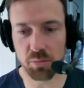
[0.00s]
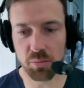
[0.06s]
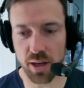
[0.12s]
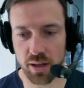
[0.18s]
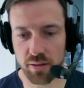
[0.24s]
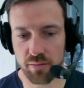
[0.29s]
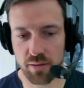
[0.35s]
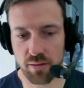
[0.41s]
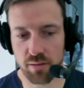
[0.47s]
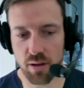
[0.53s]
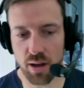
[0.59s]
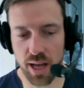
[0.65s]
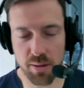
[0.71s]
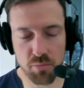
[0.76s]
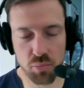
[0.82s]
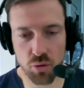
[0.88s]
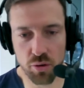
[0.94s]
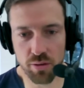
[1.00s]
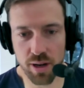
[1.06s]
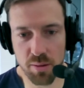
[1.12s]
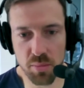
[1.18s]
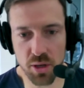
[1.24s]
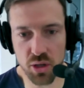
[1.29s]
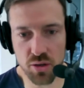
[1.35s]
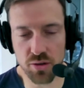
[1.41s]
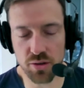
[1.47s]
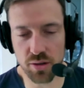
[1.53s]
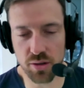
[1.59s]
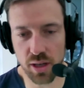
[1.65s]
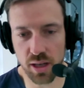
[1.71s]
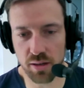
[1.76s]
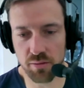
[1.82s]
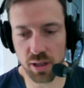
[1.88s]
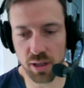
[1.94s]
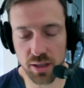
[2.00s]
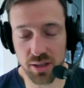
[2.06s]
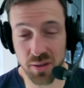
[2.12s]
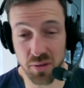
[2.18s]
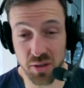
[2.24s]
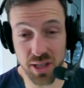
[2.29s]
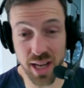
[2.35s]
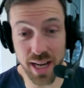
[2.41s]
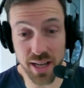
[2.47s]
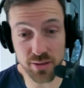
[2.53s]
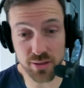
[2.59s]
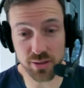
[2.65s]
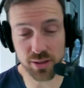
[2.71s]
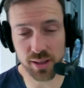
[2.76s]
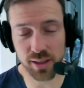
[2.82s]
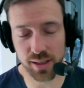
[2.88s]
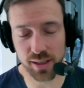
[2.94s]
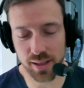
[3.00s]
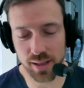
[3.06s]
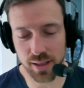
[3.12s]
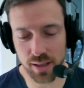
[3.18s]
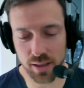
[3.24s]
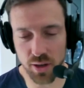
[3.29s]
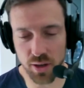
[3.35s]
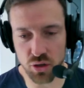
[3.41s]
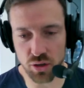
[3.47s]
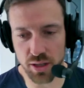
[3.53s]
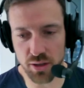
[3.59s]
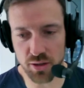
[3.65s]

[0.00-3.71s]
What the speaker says: but I had broader ambitions and really different tastes eventually.